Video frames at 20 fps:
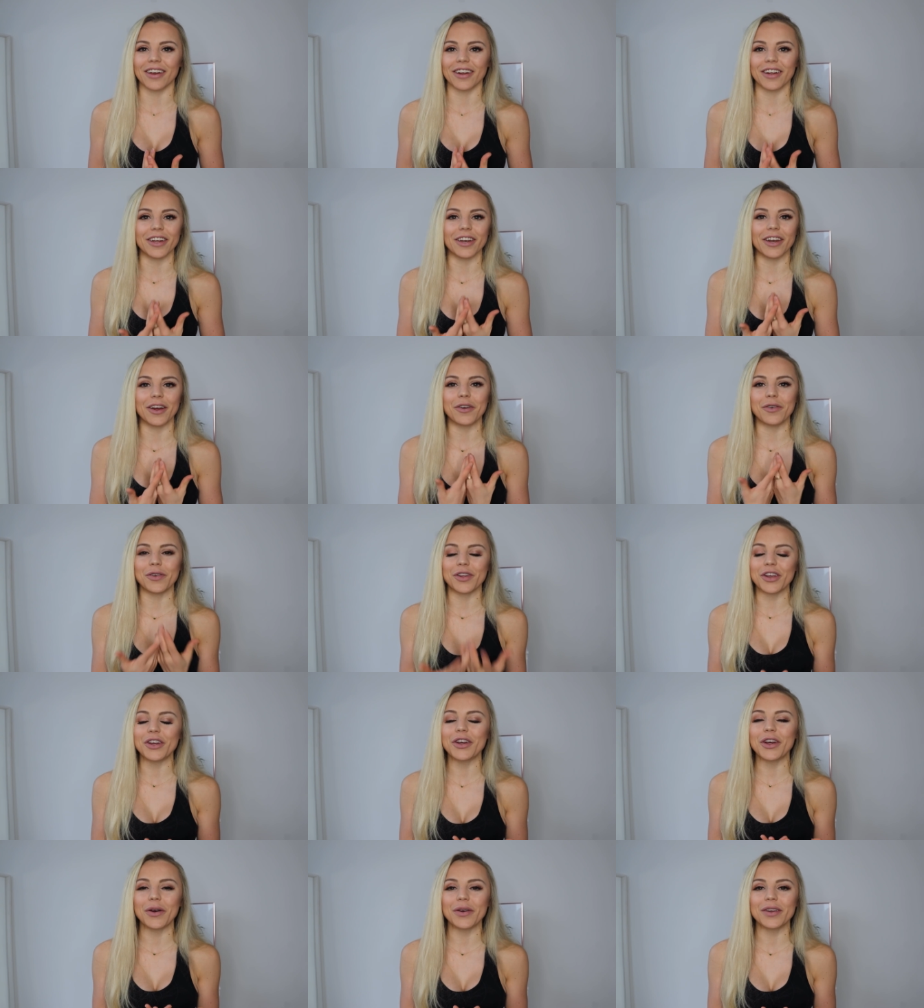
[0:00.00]
You know, when
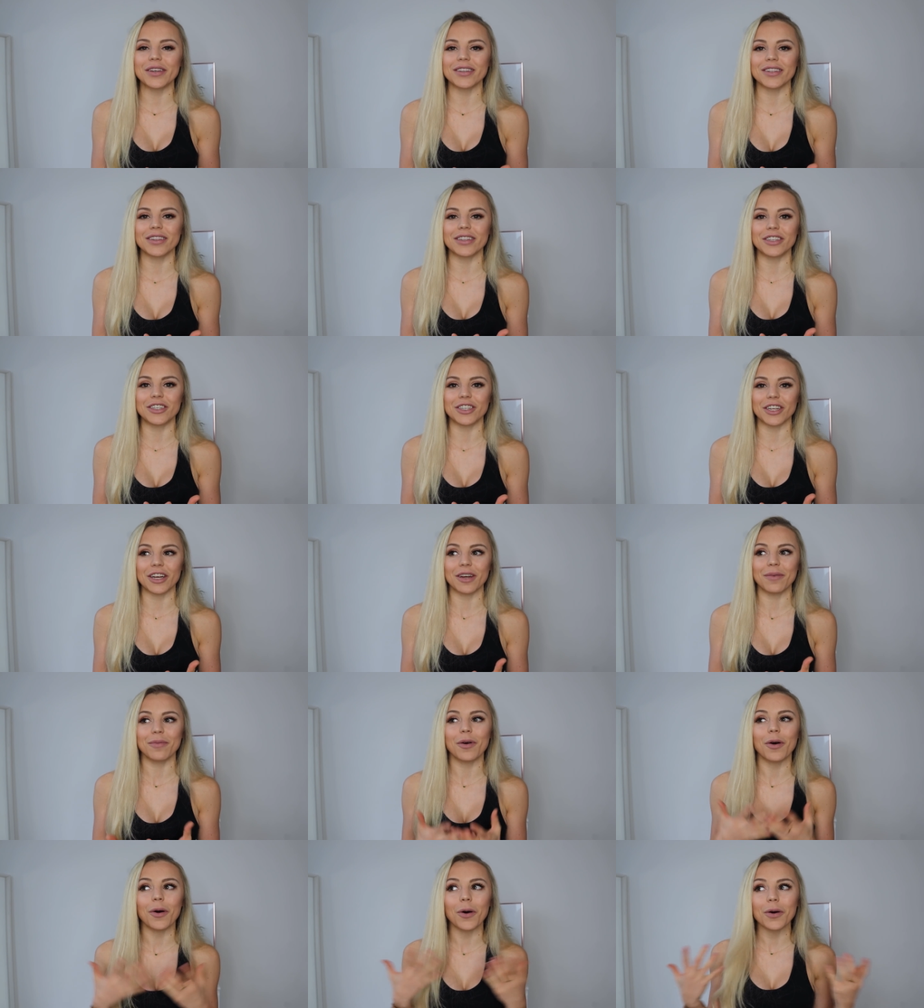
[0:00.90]
you go into the
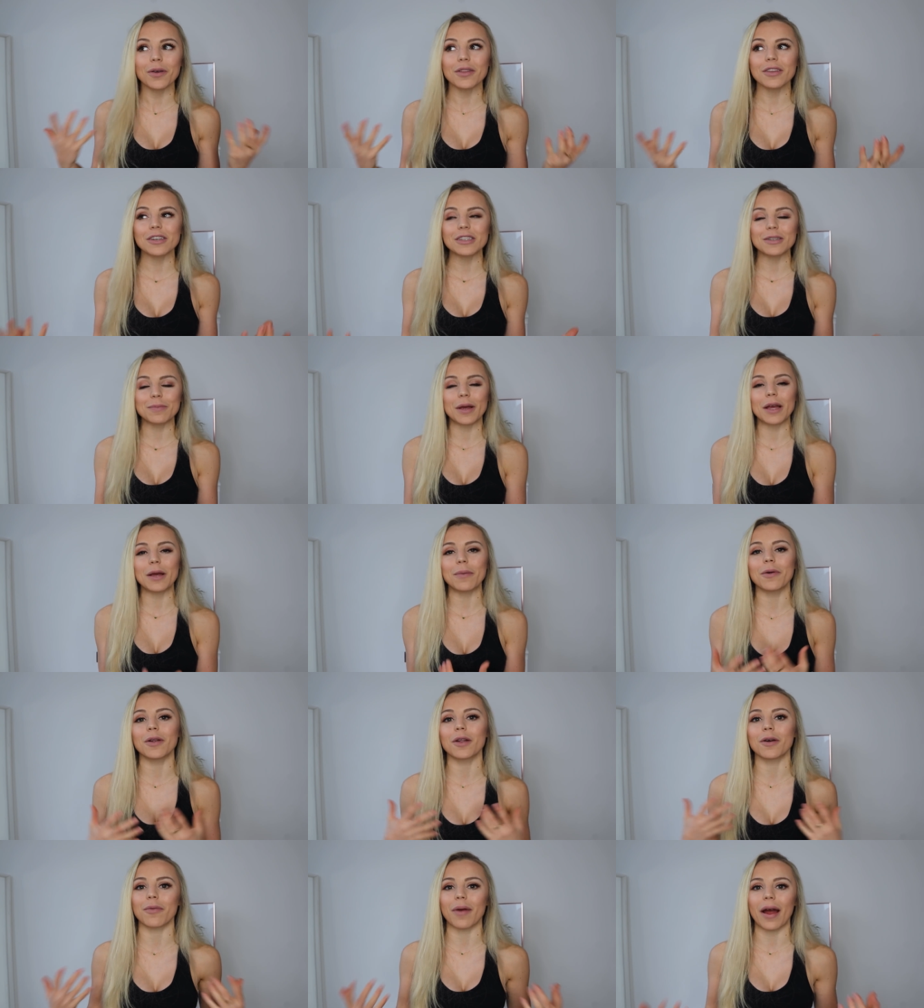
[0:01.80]
gym, all those
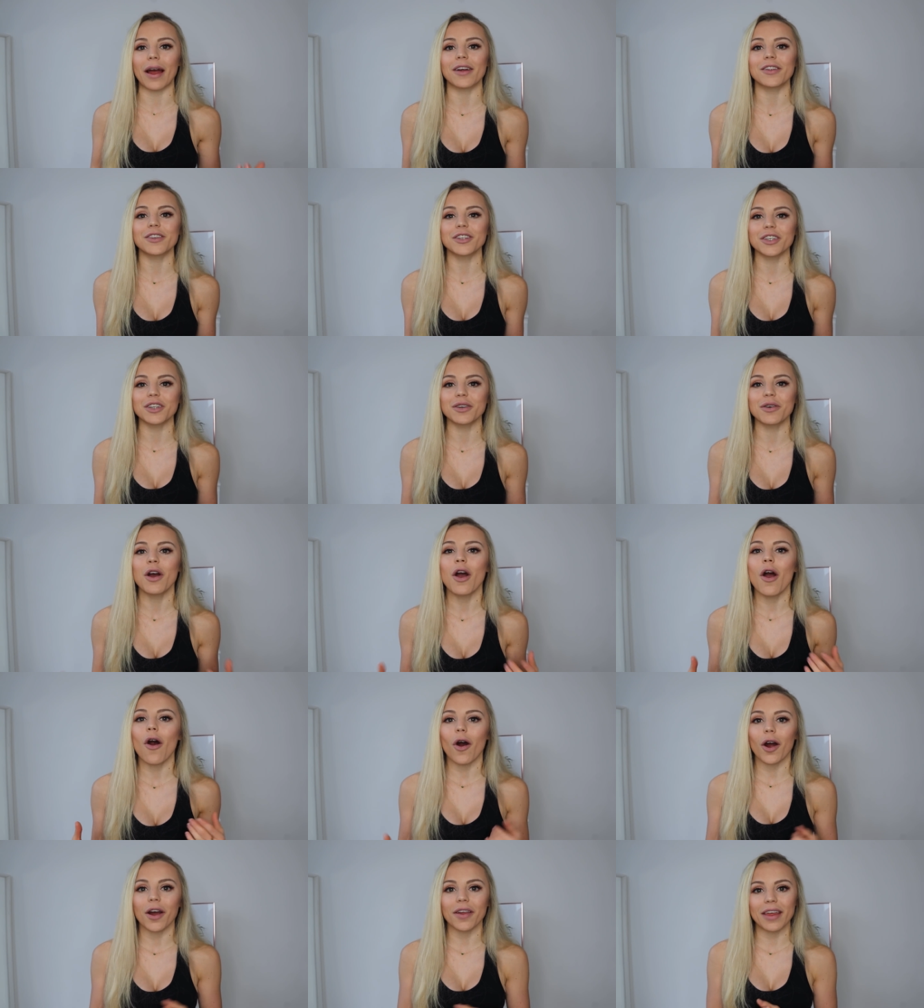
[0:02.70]
people around you
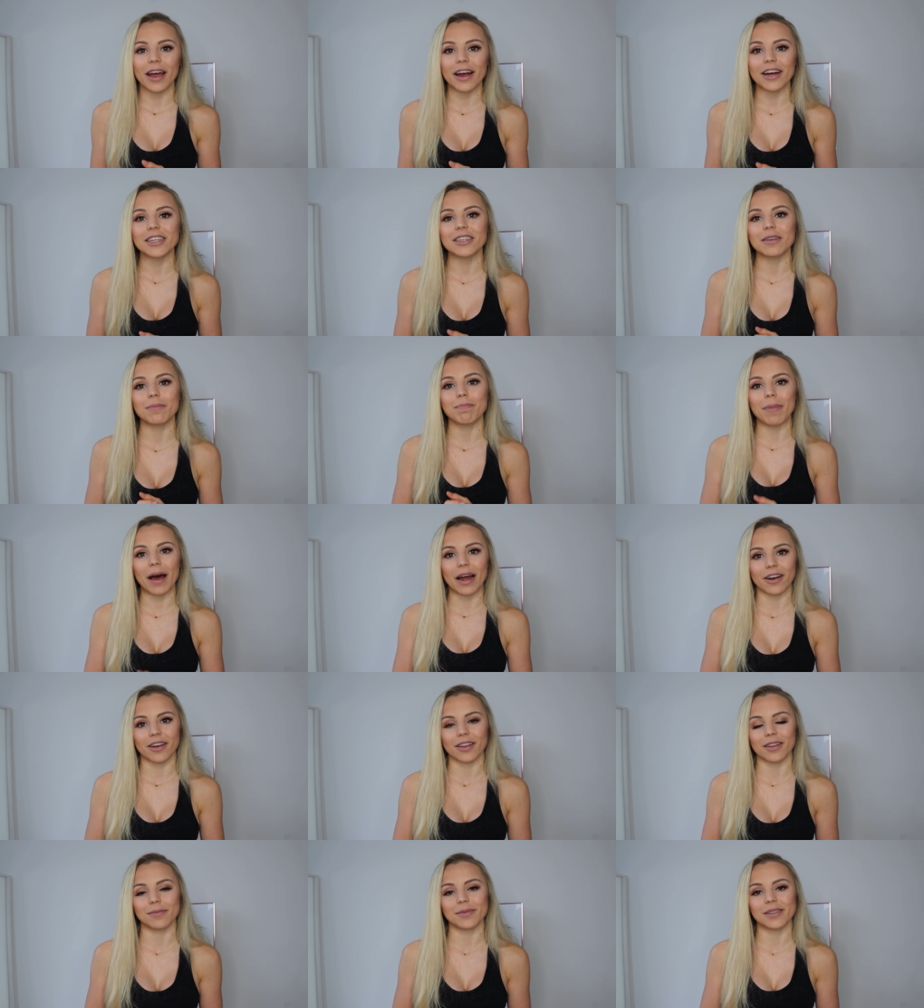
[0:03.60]
are there to
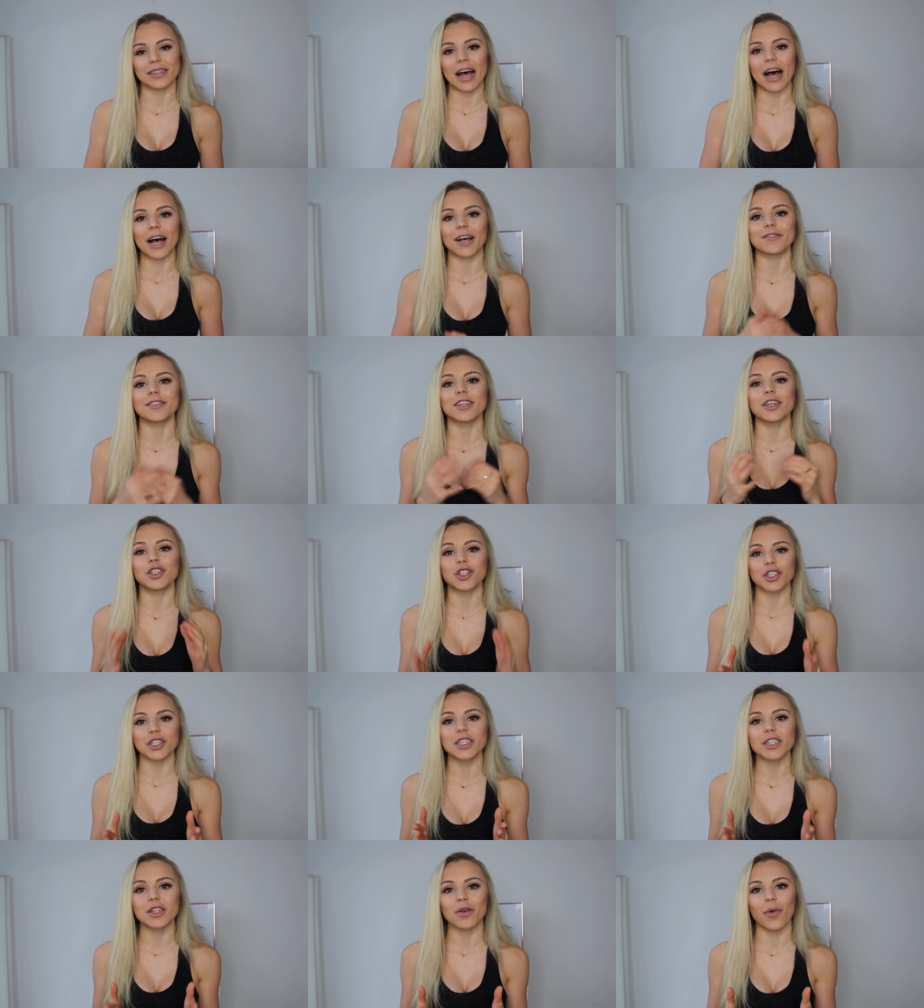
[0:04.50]
better themselves
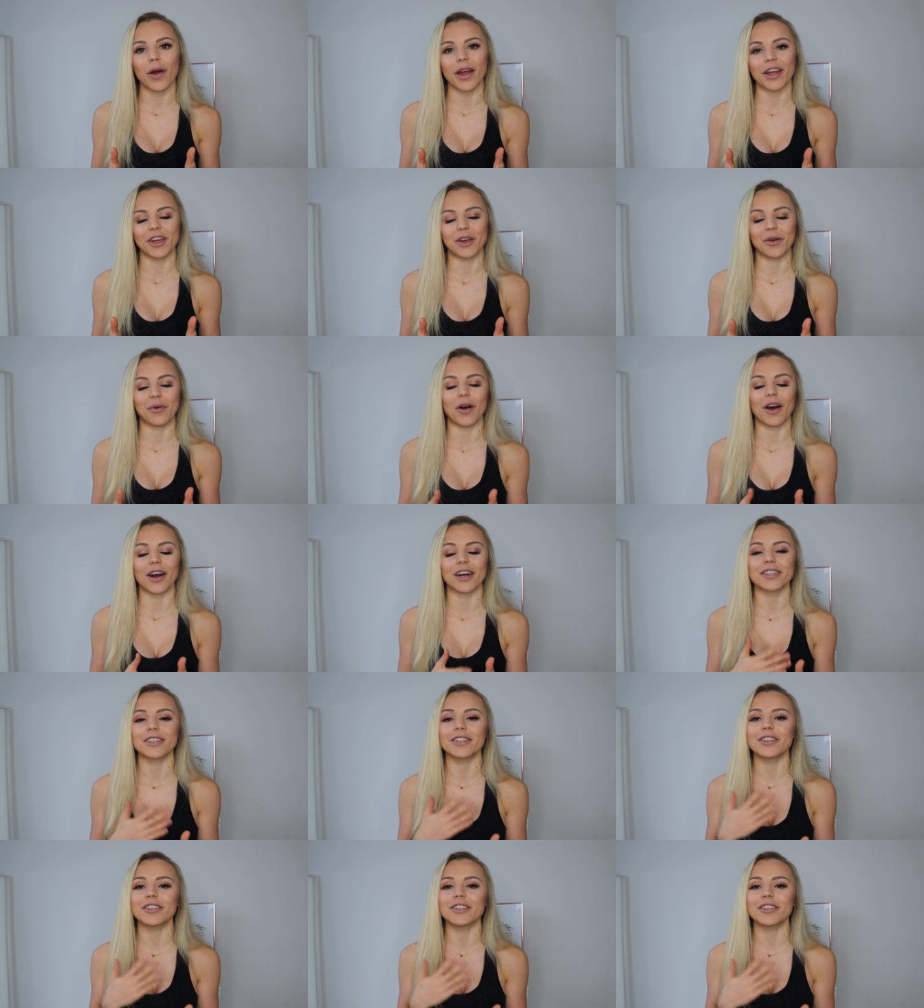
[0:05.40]
just the way you are.